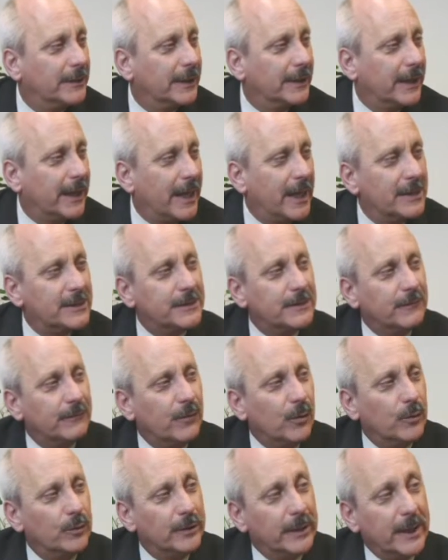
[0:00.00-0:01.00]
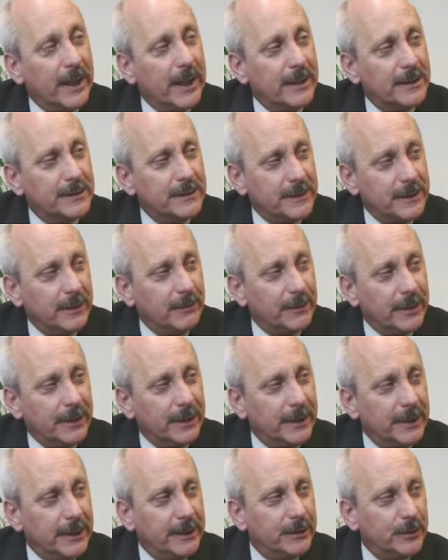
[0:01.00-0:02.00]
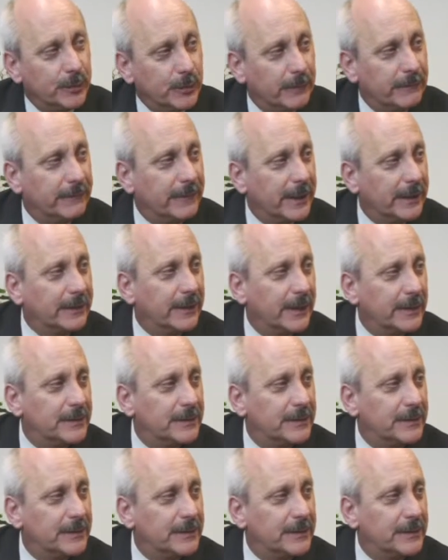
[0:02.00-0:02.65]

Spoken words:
that casts a vote has the ability to affect that